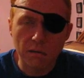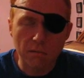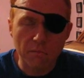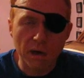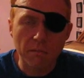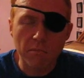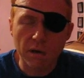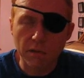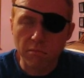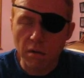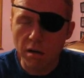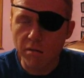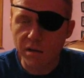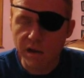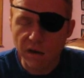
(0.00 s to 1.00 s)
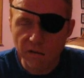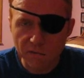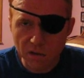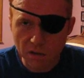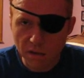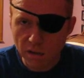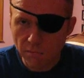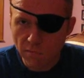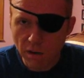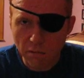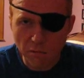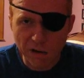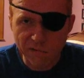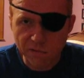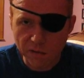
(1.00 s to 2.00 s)
My primary care physician had been
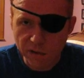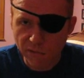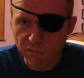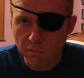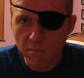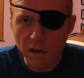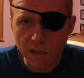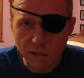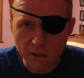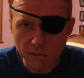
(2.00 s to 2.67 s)
away for several months,